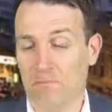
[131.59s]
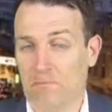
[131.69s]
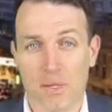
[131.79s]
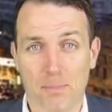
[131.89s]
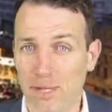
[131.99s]

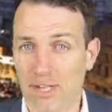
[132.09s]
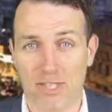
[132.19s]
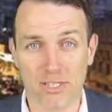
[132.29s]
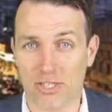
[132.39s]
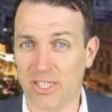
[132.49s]
People in
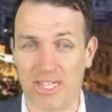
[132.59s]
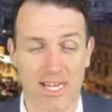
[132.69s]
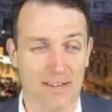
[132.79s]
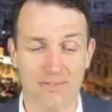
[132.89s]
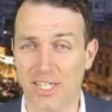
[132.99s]
Argentina
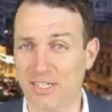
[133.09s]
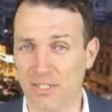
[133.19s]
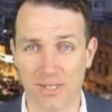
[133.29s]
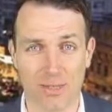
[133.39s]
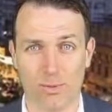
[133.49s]
have the
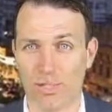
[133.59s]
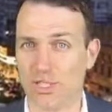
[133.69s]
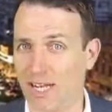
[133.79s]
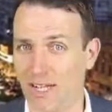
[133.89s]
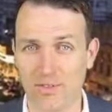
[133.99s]
internet, watch
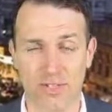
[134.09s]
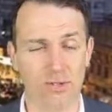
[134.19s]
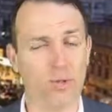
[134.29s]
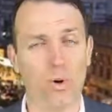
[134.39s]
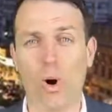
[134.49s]
television,
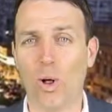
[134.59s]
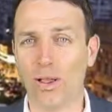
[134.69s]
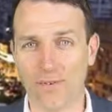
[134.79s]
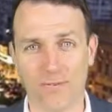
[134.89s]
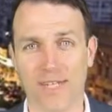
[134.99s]
do all
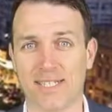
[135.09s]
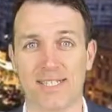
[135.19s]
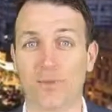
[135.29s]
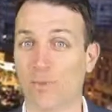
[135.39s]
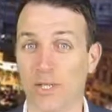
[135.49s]
the things
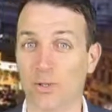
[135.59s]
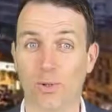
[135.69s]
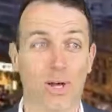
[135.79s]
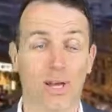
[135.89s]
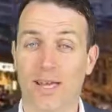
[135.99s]
that we
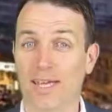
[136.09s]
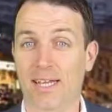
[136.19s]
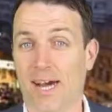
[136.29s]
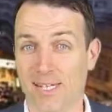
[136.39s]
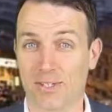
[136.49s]
do in
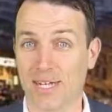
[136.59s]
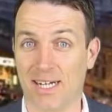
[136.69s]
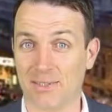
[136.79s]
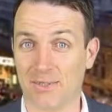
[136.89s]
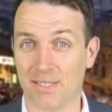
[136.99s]
other
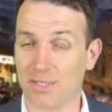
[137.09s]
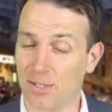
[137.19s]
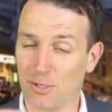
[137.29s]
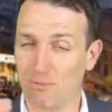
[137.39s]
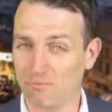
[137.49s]
countries.
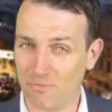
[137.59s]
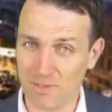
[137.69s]
So